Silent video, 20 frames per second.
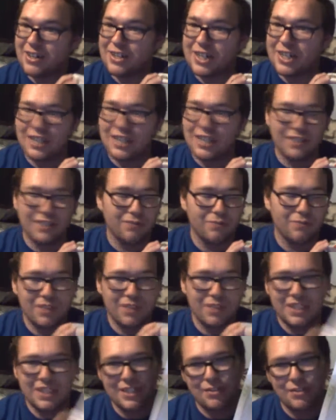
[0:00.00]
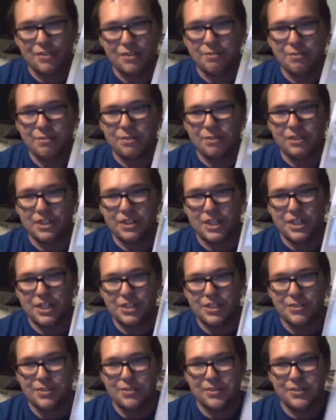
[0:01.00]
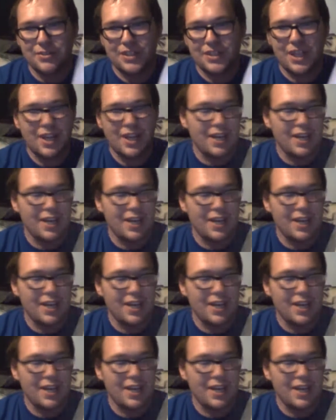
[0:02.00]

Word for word: She is really enjoyable to use.